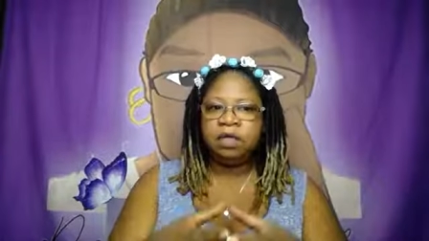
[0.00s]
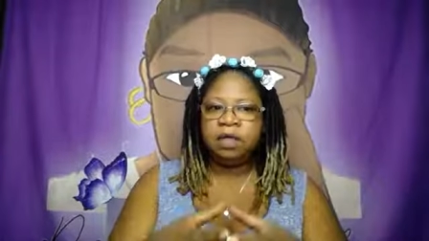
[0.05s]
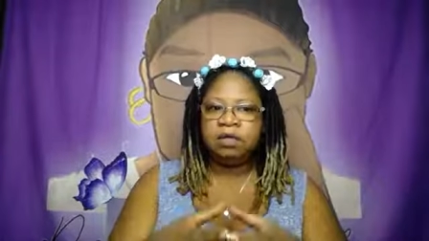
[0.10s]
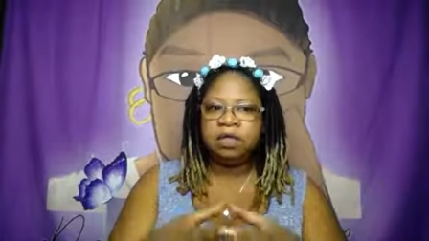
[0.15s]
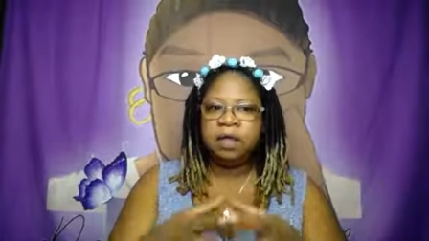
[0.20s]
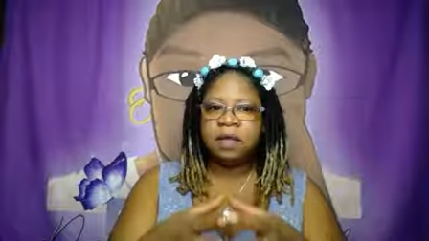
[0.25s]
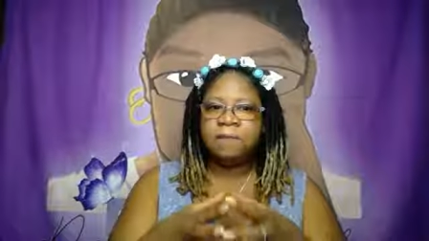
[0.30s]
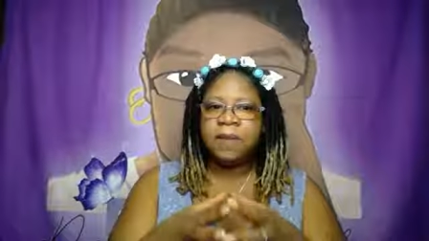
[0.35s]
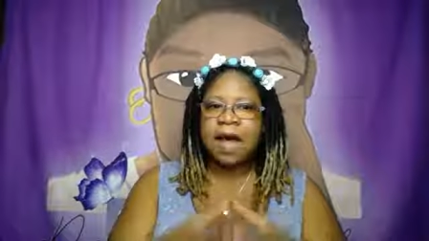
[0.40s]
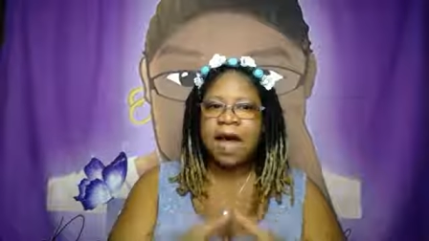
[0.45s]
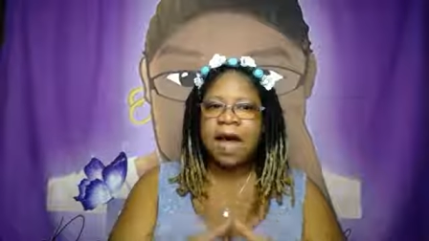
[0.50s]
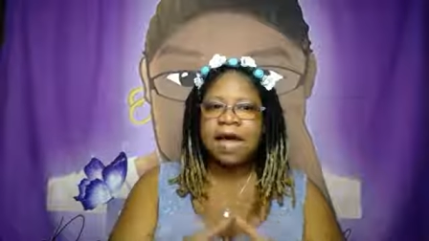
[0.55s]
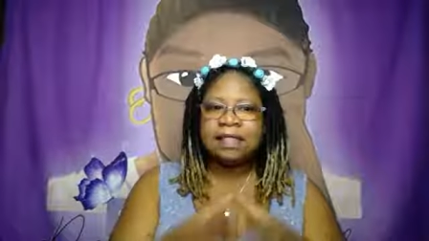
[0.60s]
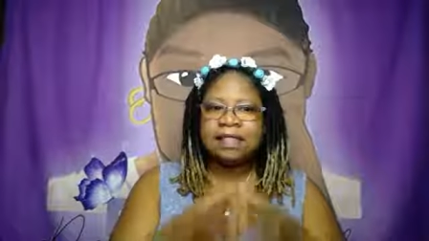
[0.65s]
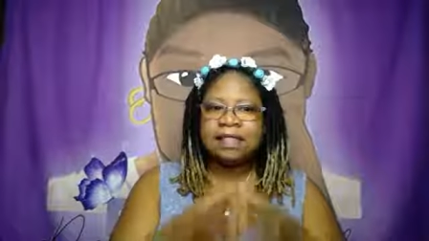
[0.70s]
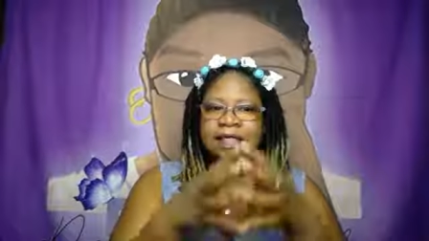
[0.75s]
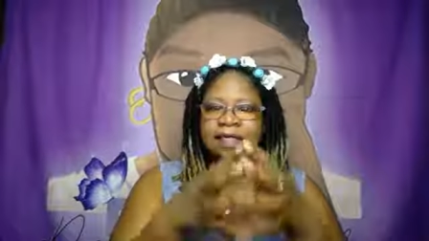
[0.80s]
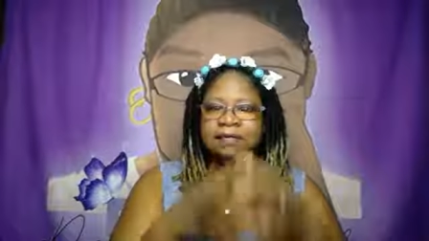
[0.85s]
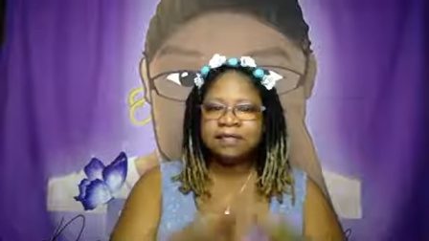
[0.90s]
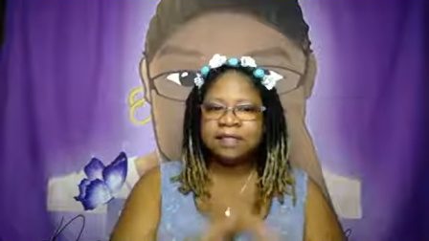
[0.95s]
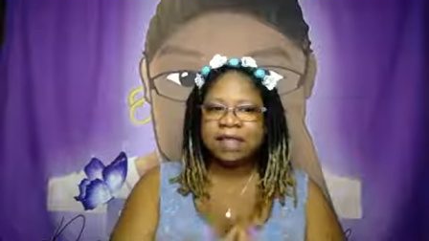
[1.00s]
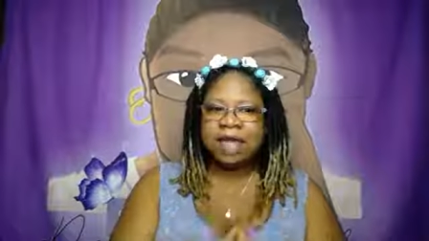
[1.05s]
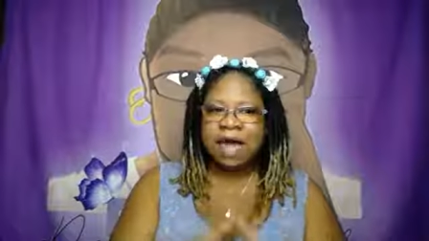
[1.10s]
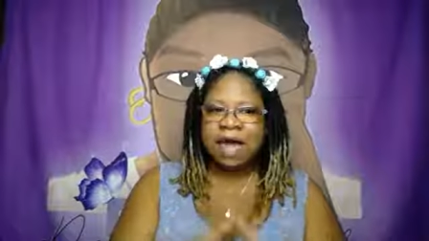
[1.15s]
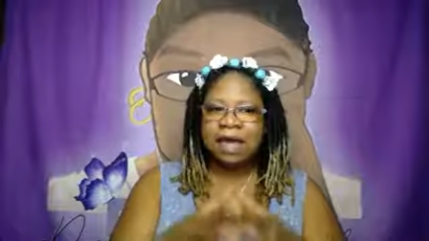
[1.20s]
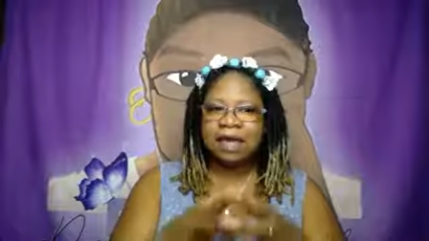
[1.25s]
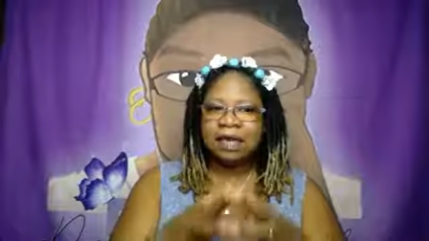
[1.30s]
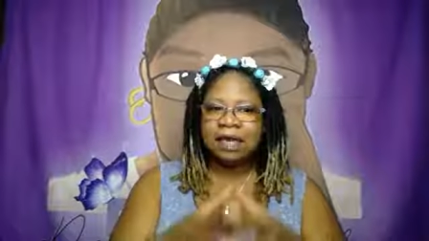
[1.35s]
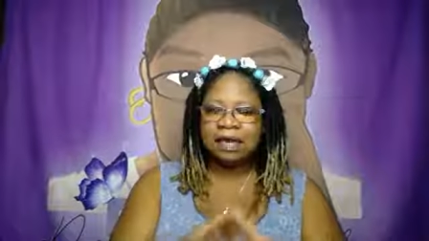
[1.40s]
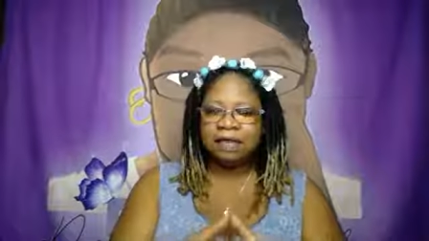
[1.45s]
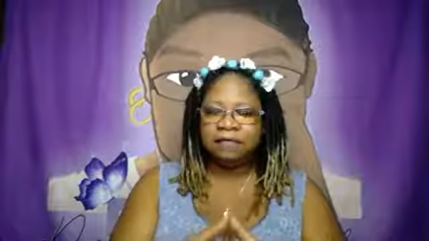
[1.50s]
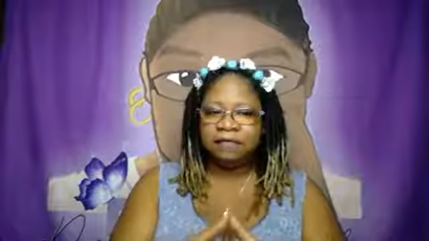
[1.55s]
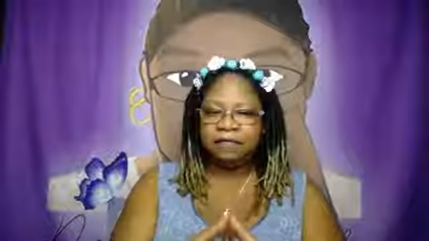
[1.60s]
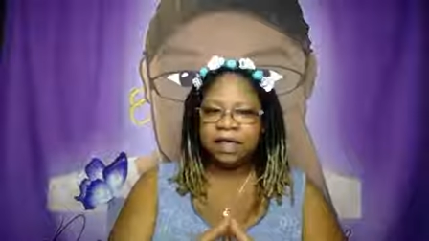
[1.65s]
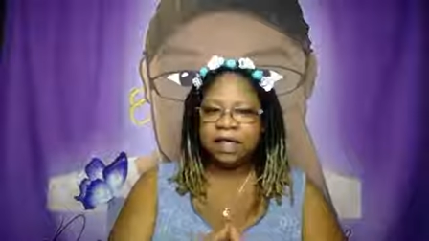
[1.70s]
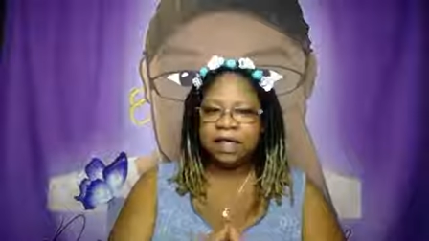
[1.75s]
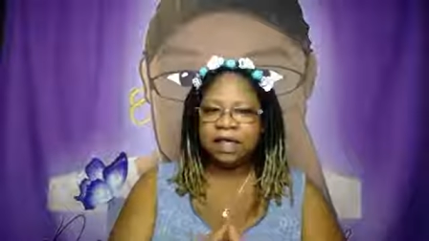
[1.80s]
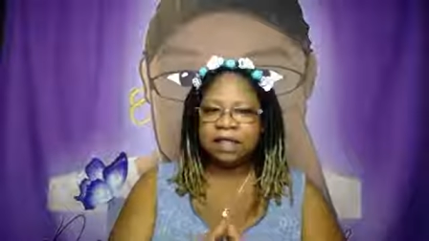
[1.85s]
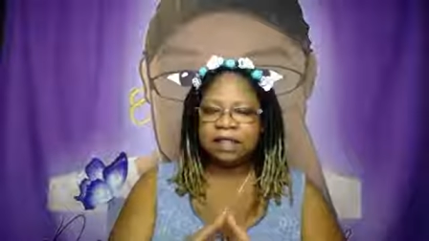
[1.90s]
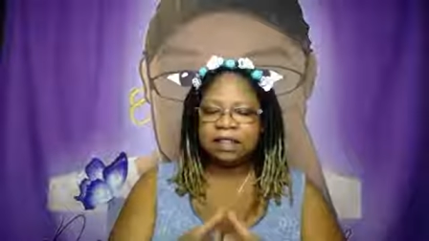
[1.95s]
the positive side of it
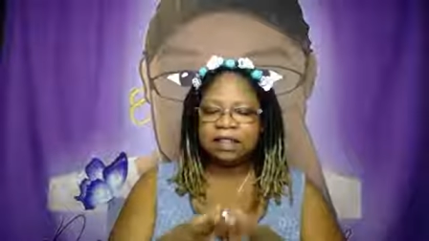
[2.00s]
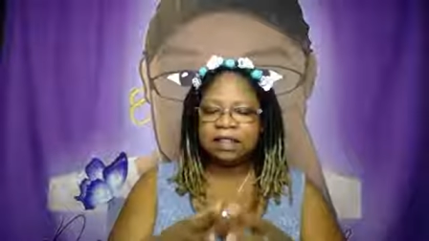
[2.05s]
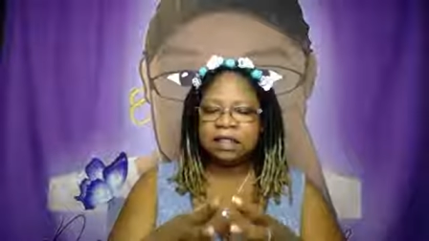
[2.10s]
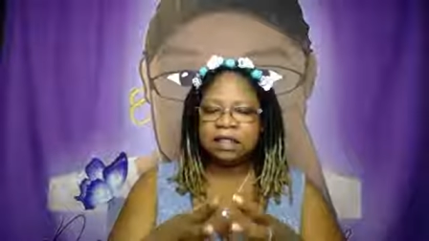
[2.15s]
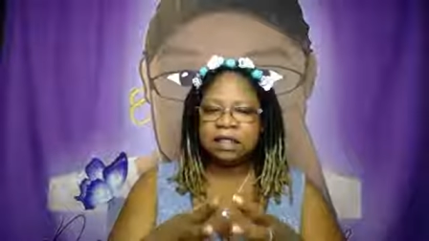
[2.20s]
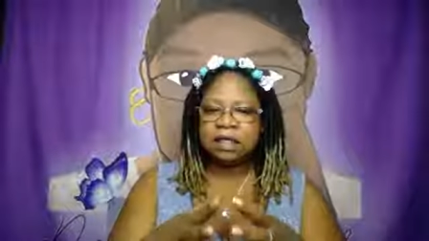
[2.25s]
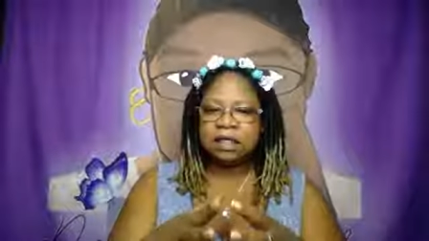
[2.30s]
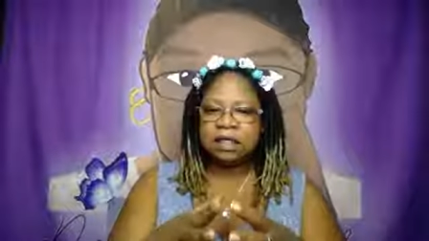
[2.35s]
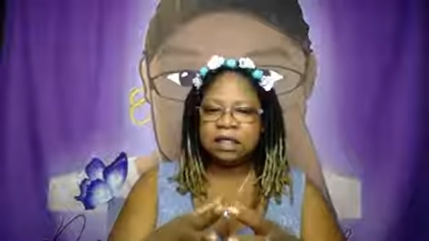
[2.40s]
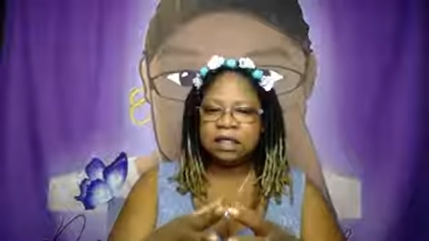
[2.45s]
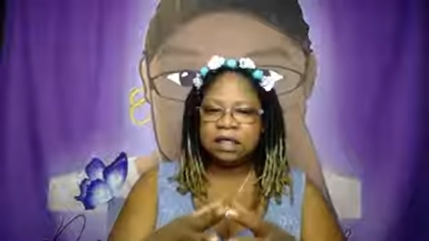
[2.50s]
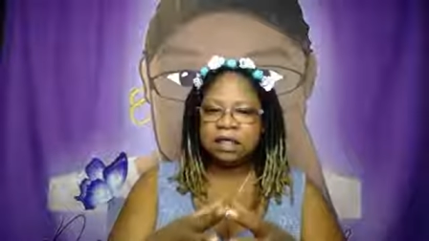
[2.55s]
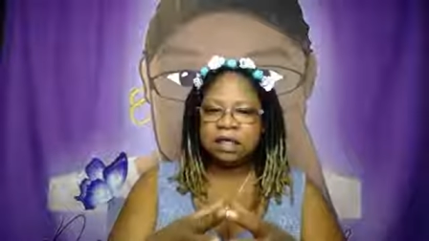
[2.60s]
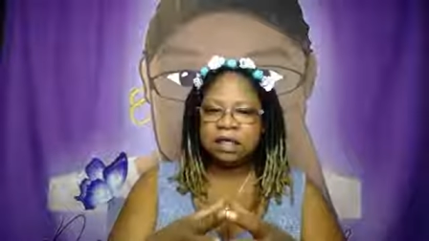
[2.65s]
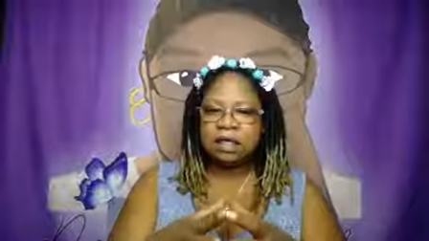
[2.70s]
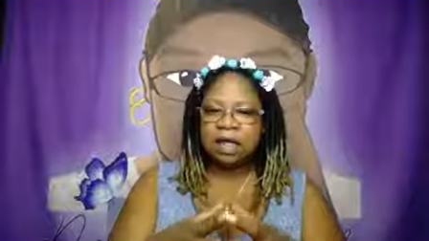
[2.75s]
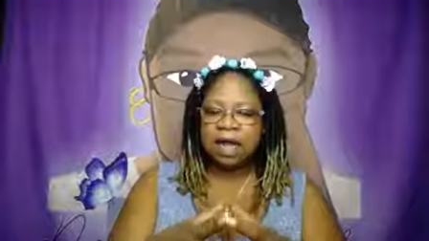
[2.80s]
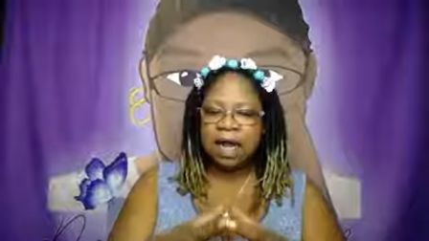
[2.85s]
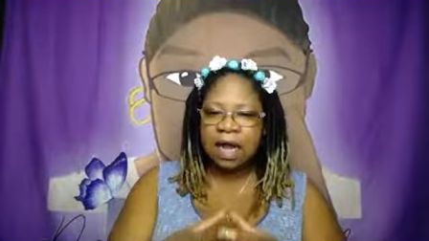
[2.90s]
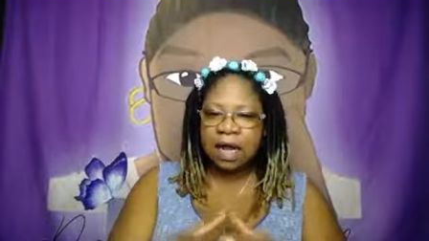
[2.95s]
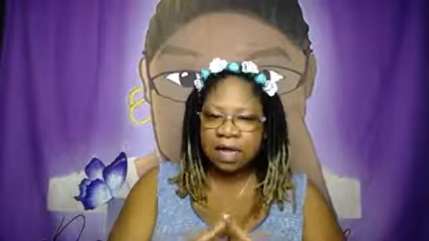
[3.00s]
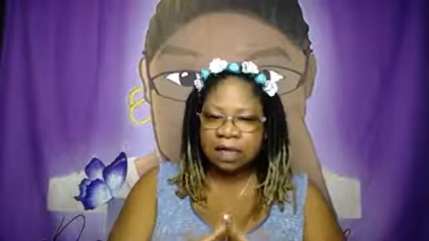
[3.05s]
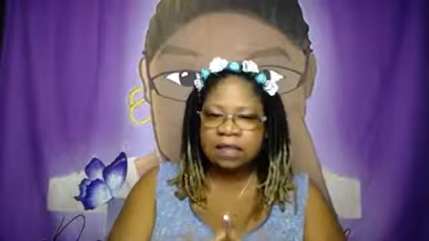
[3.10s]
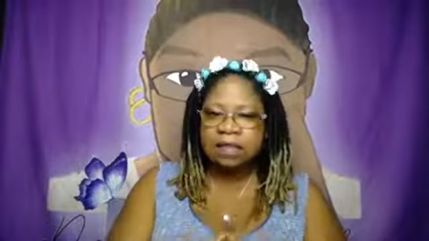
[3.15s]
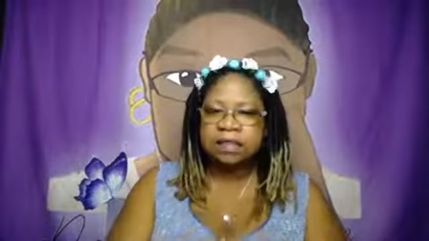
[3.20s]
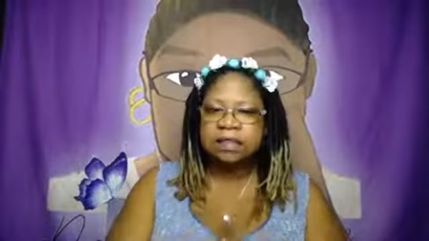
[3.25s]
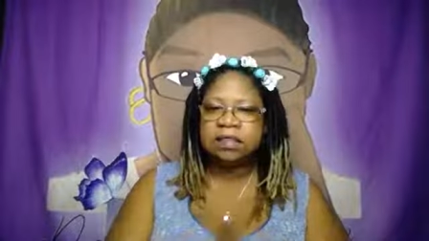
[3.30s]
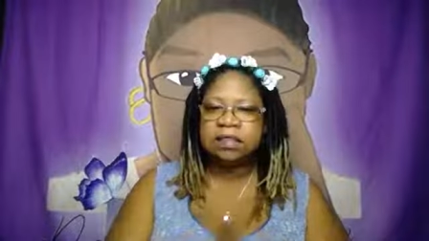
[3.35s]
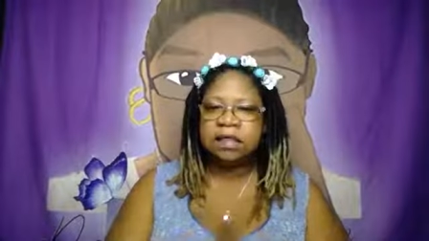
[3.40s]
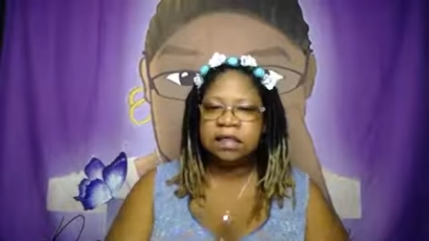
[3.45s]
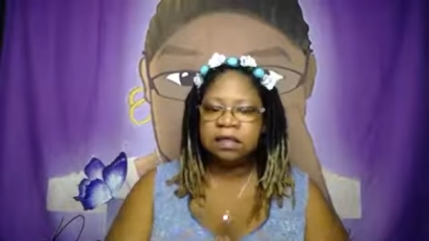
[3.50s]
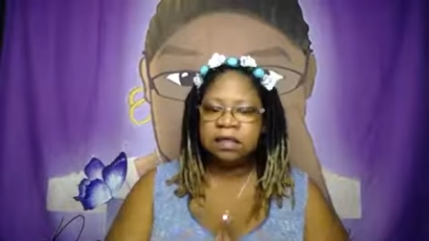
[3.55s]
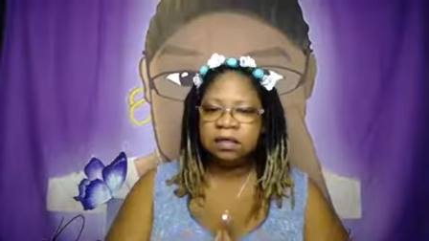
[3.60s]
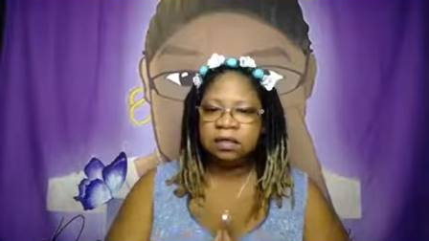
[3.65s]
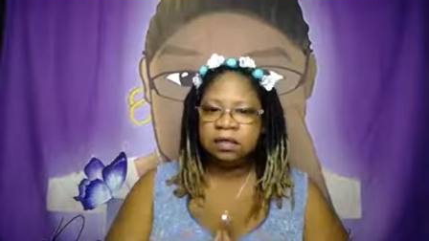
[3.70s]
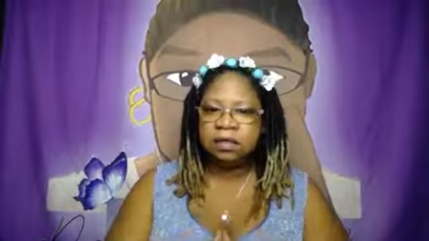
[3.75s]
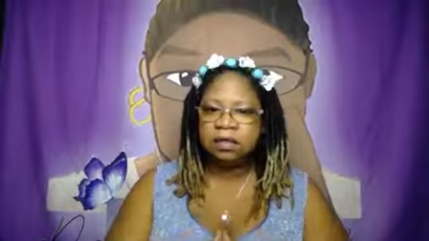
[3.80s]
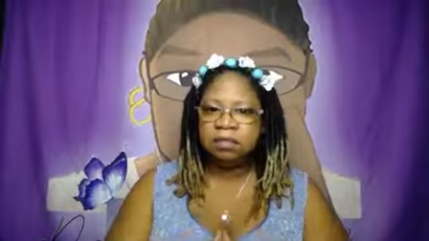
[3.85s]
is, I understand.